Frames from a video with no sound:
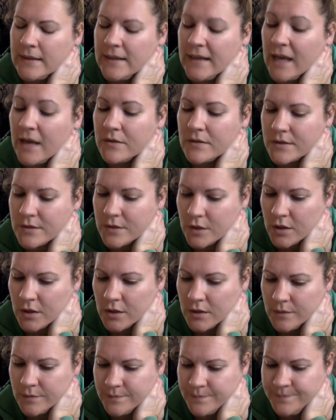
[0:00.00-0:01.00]
Now, sir,
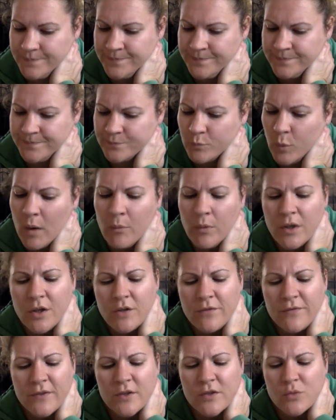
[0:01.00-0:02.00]
what were
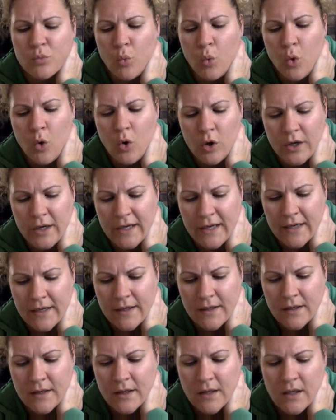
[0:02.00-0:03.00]
your first warning
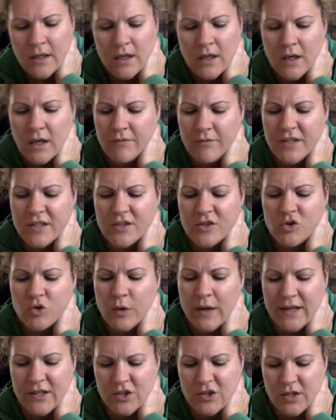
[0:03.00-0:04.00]
of this
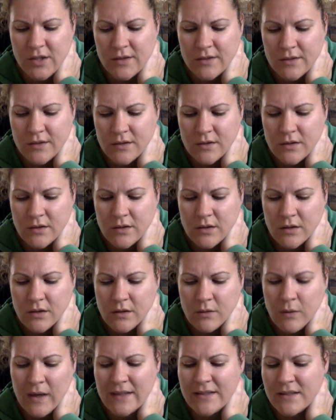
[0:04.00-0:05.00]
strangeness?
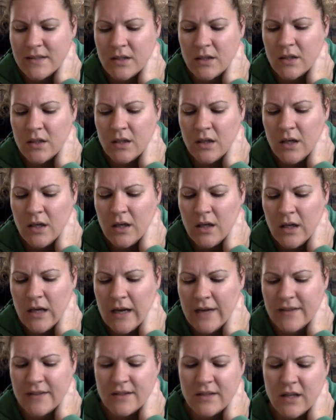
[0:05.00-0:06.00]
Why, sir,
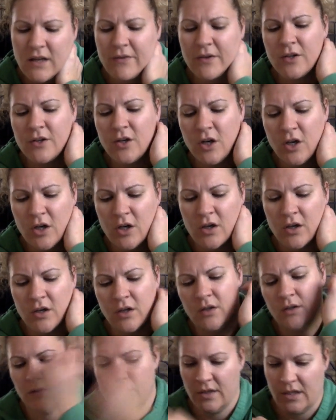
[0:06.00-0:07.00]
I discovered
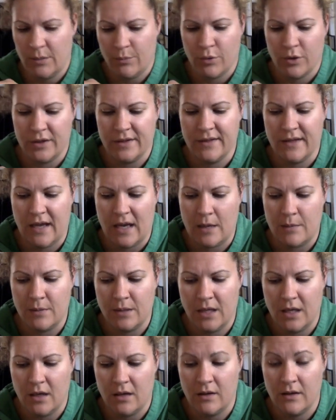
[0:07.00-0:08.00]
her, he points at
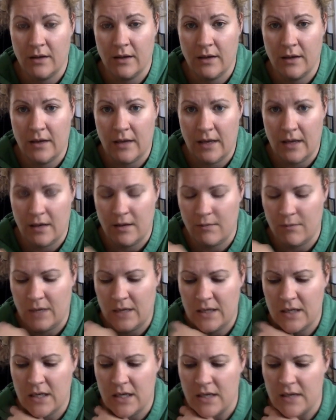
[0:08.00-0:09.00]
Abigail, and my
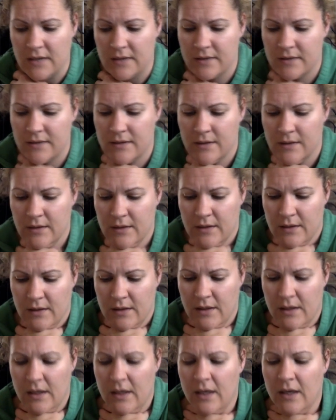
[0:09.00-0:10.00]
niece,
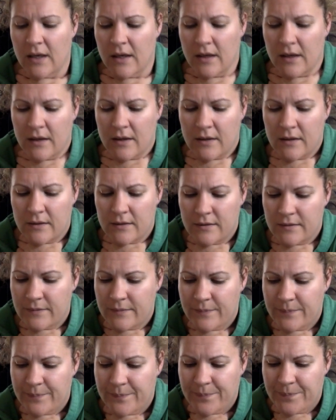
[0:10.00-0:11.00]

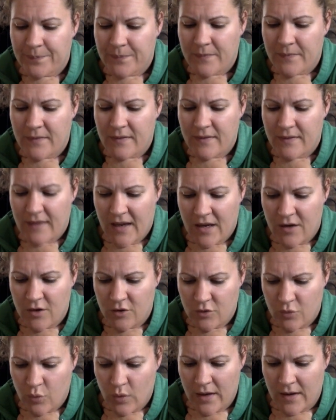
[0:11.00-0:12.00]
10 or
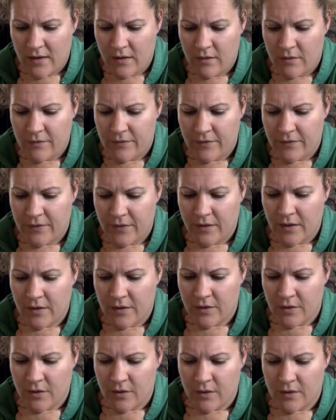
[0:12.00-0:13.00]
12 of the
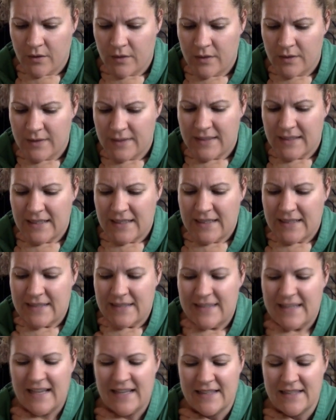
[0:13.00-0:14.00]
other girls,
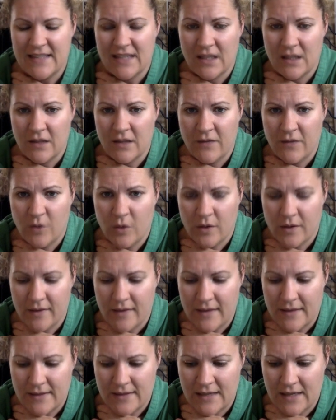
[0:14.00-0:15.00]
dancing in the forest
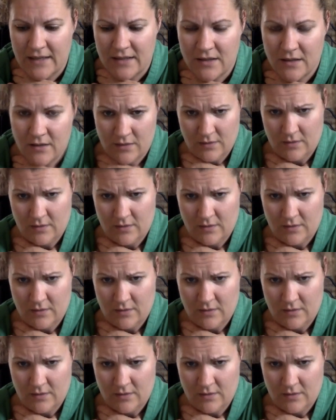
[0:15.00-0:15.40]
last night.